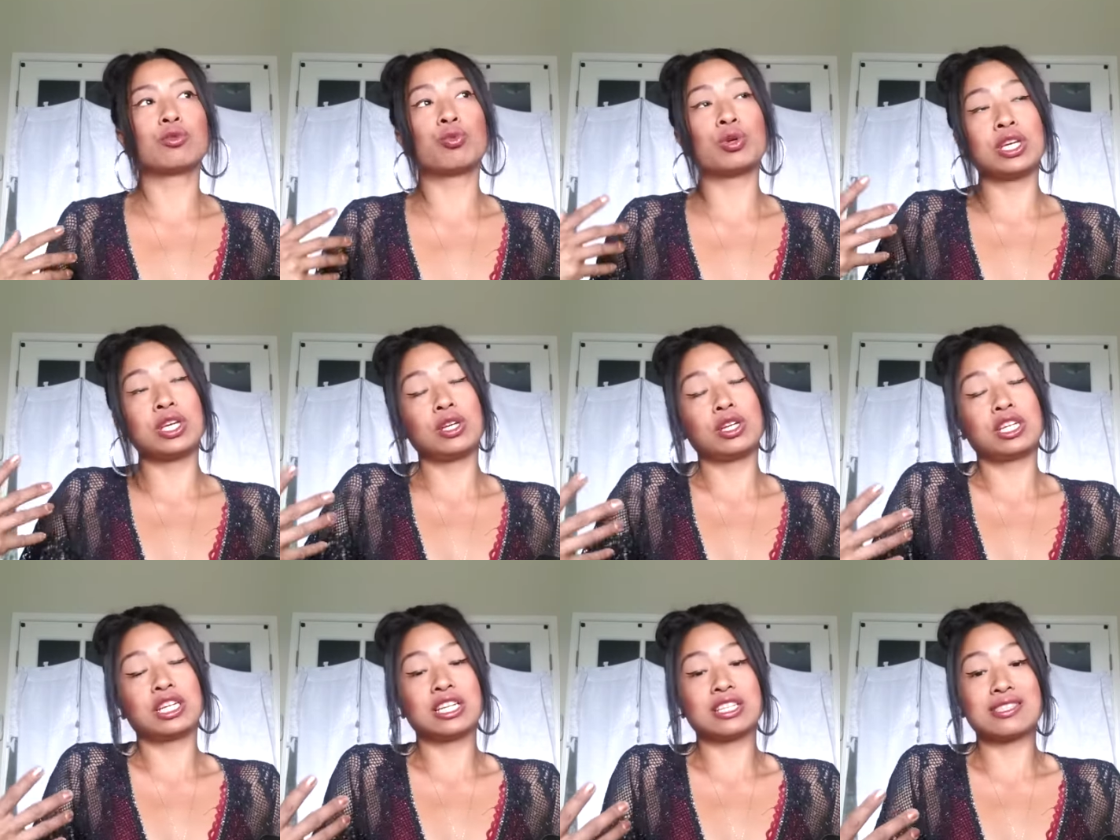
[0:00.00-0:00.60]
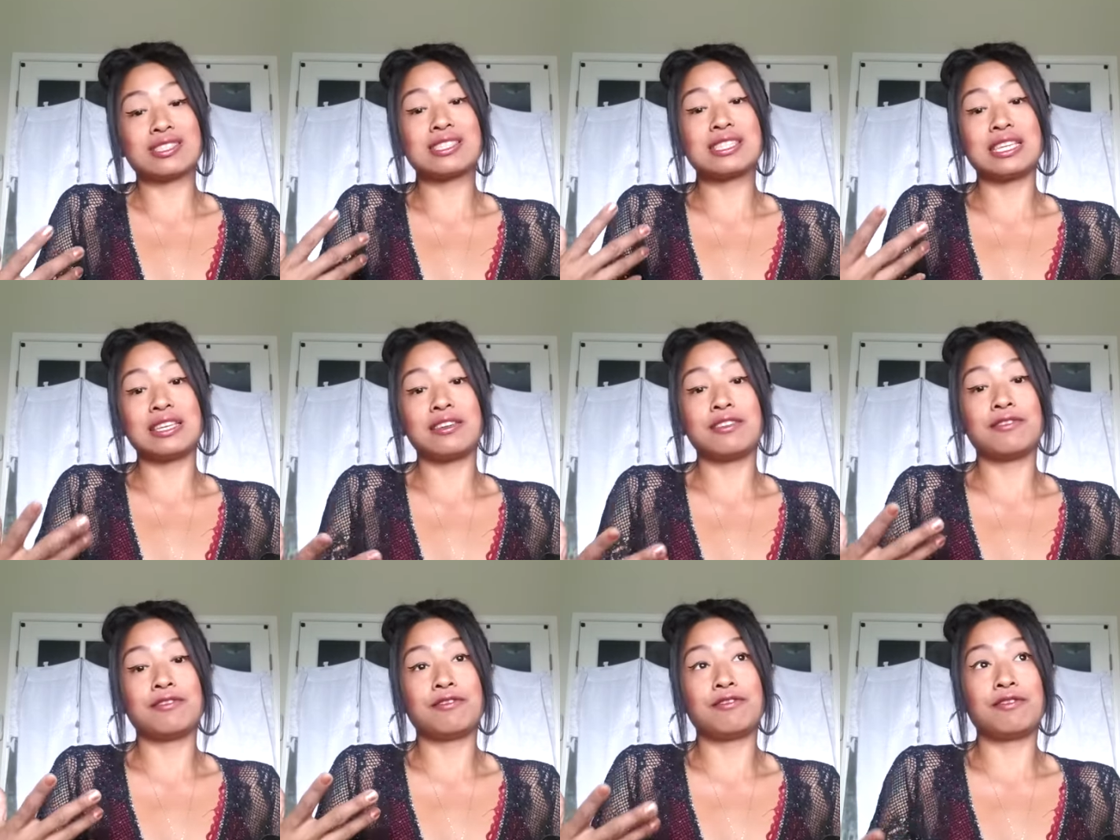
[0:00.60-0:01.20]
We could
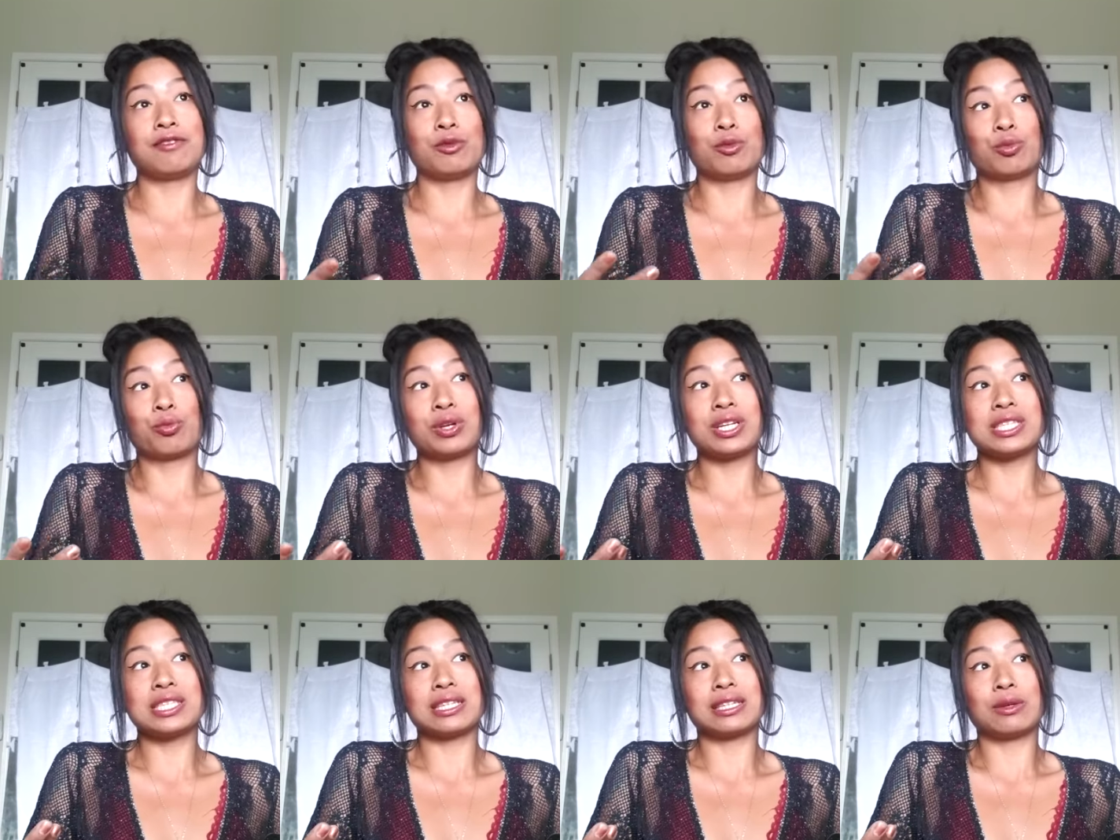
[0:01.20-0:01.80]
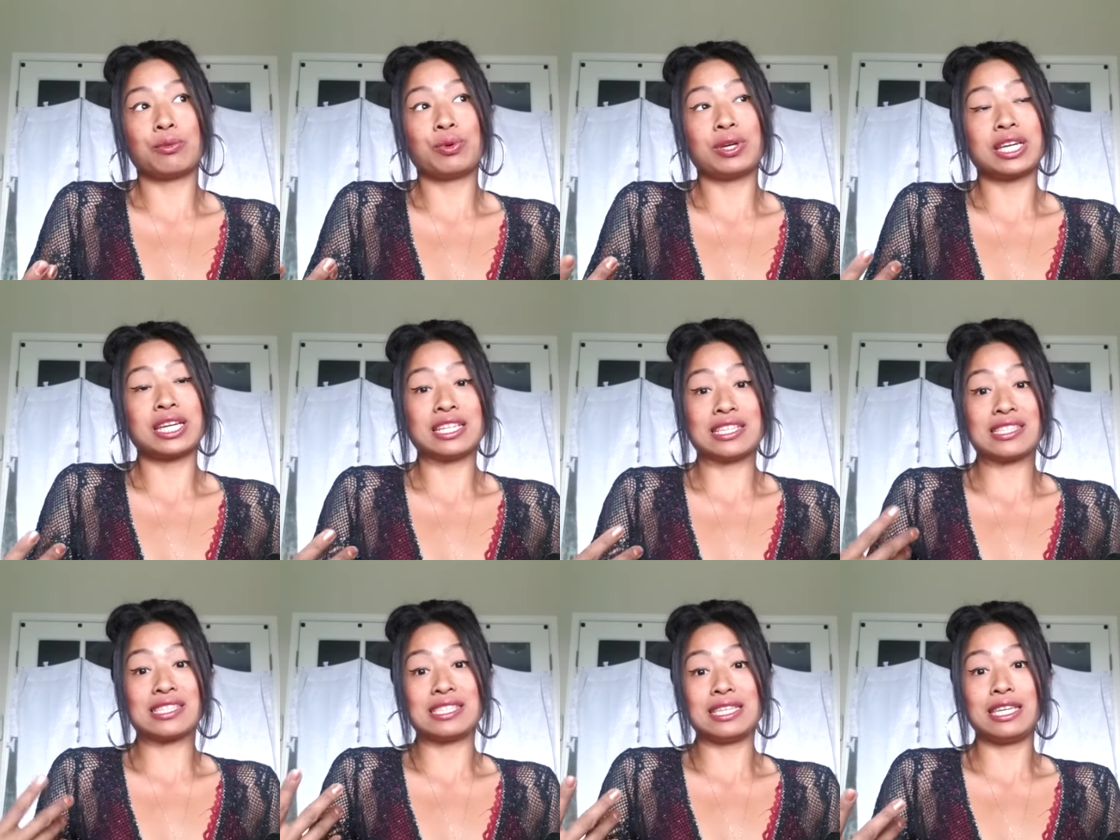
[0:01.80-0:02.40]
see Venus
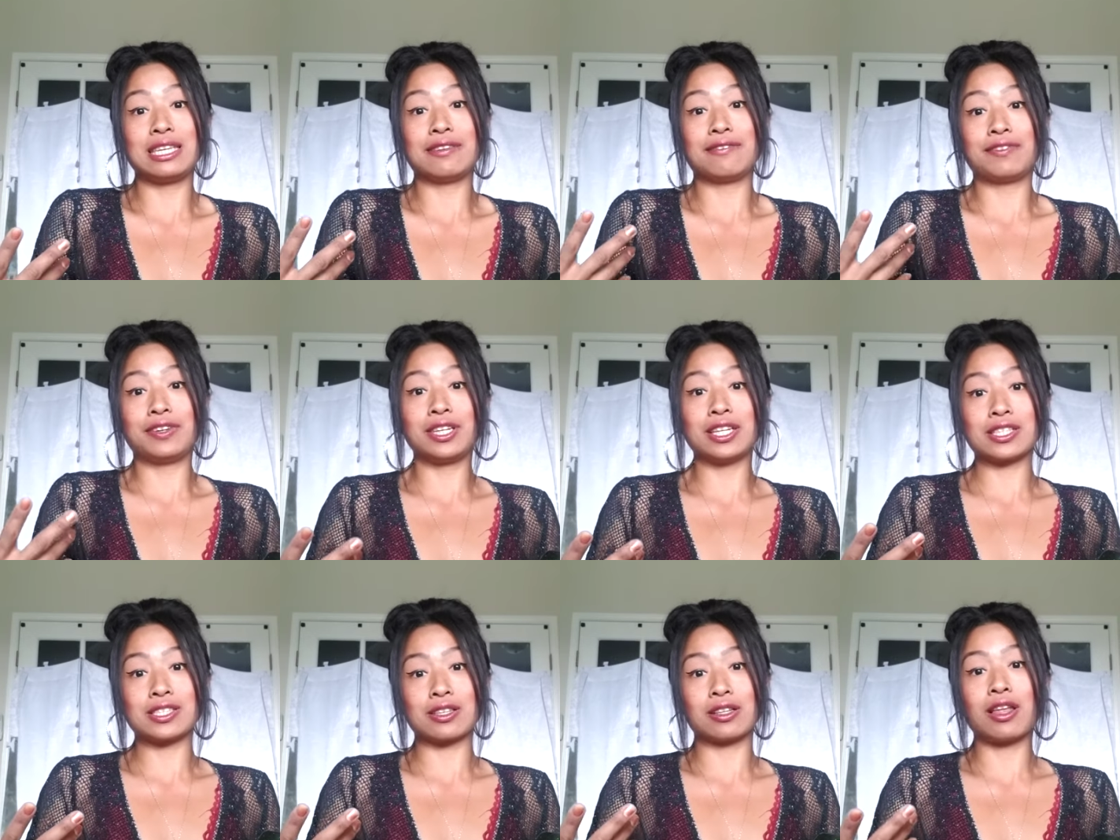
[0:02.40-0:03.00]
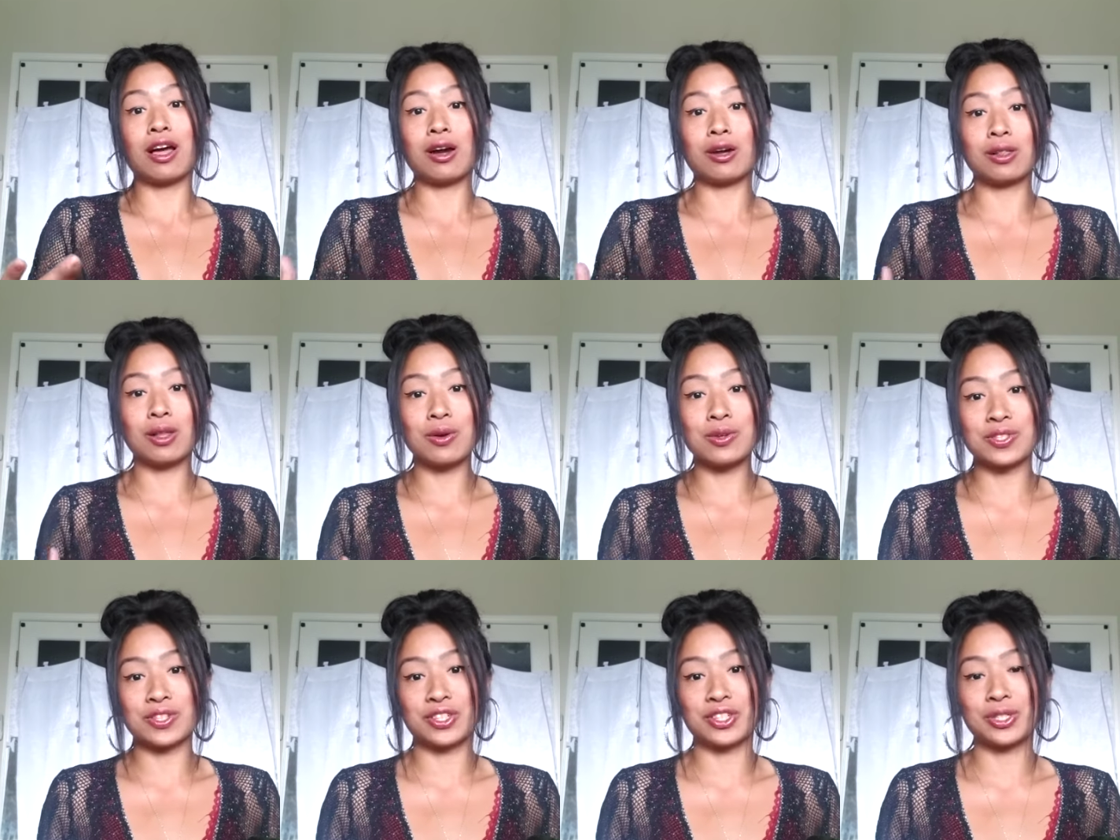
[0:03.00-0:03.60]
a lot
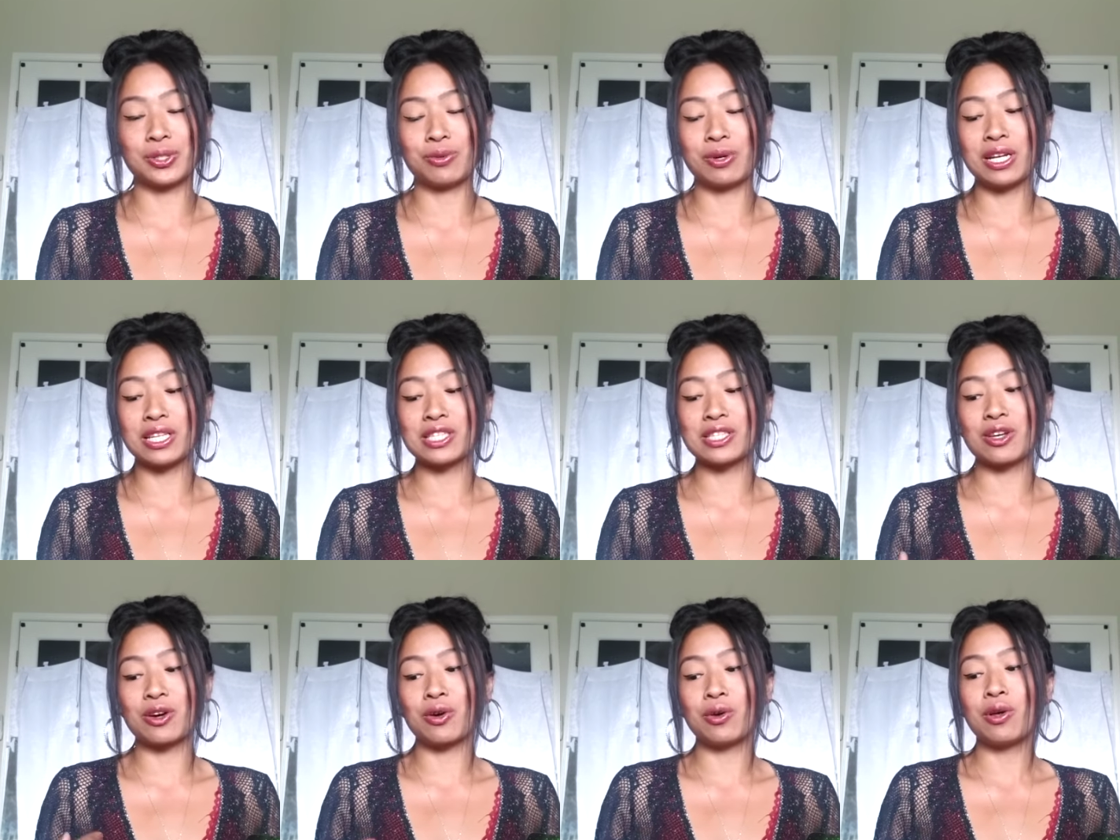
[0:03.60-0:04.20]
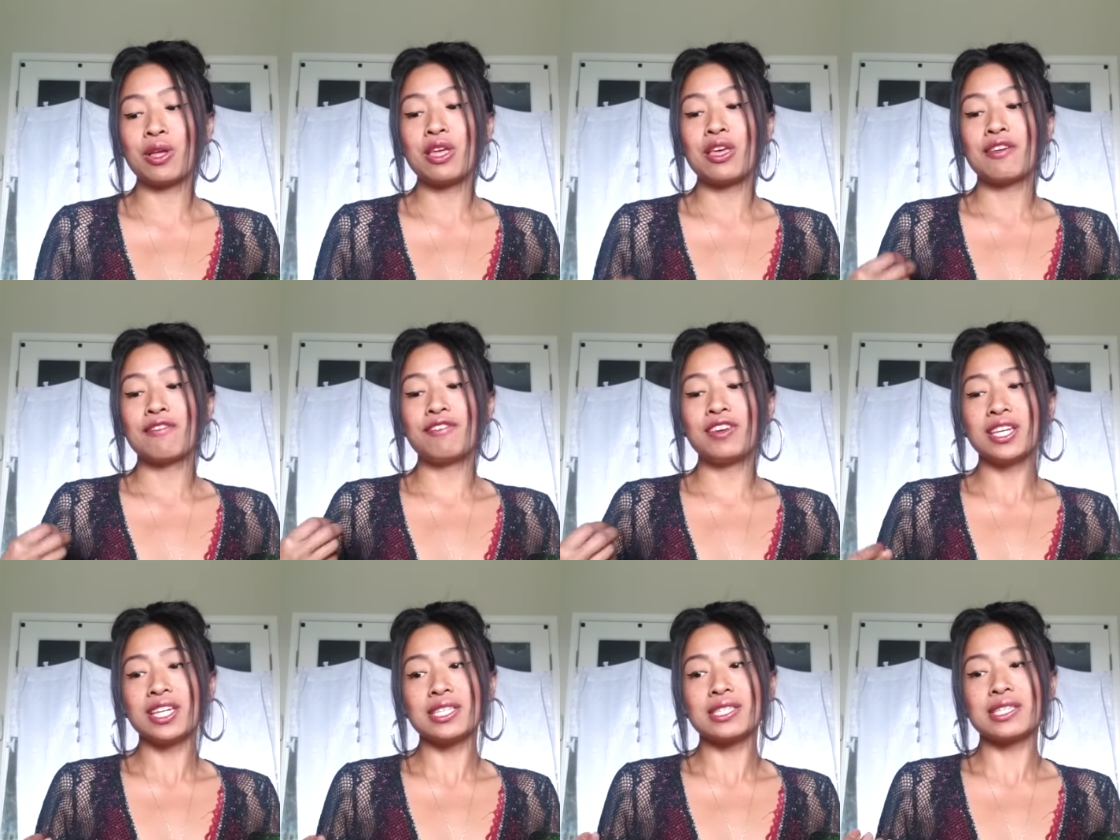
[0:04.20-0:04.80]
closer to us, so
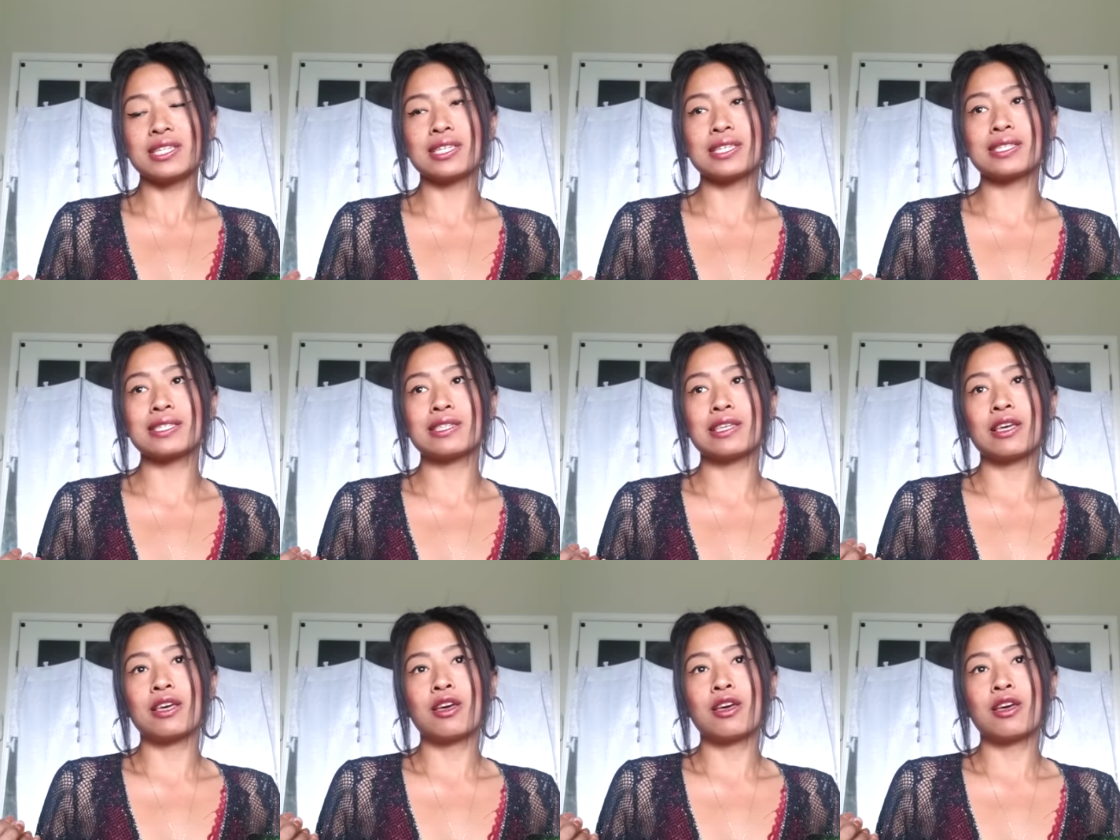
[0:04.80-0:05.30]
Venus is